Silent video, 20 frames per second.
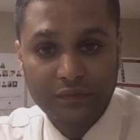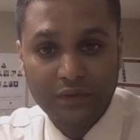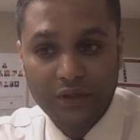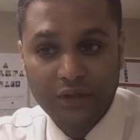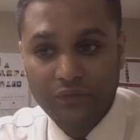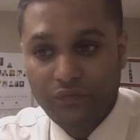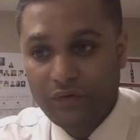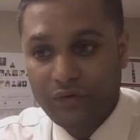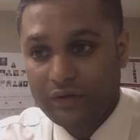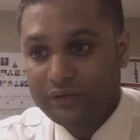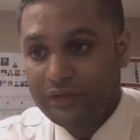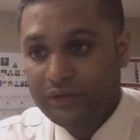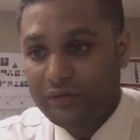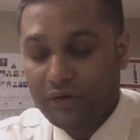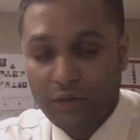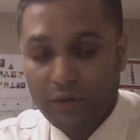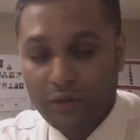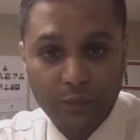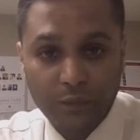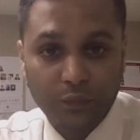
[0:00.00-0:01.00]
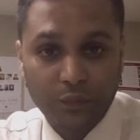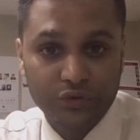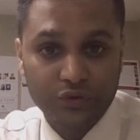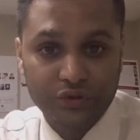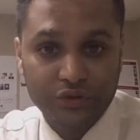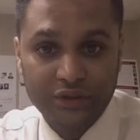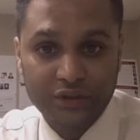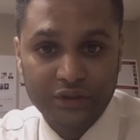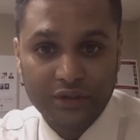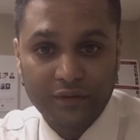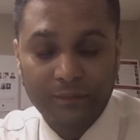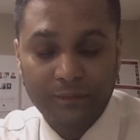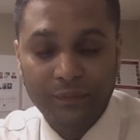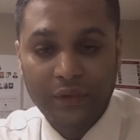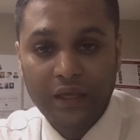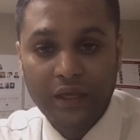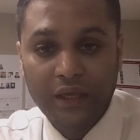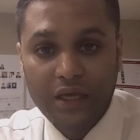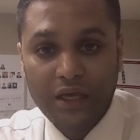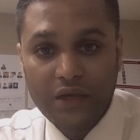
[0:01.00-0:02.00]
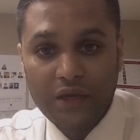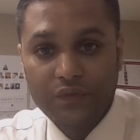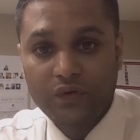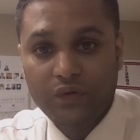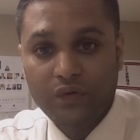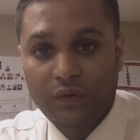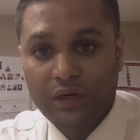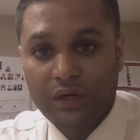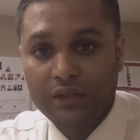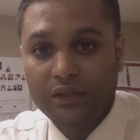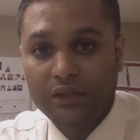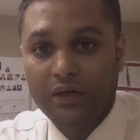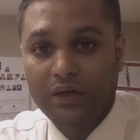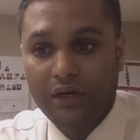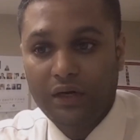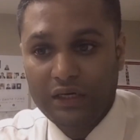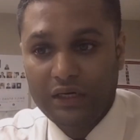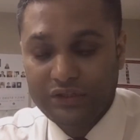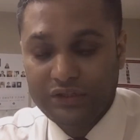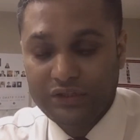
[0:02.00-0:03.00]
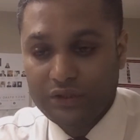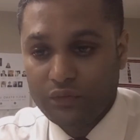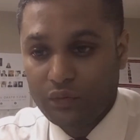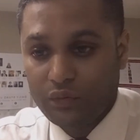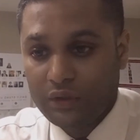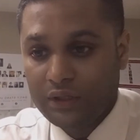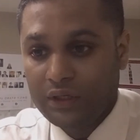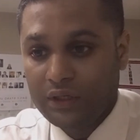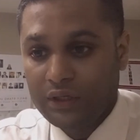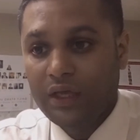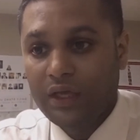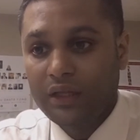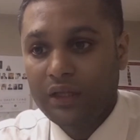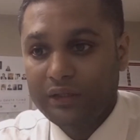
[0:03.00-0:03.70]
for the normal procedure. If you want urgent one,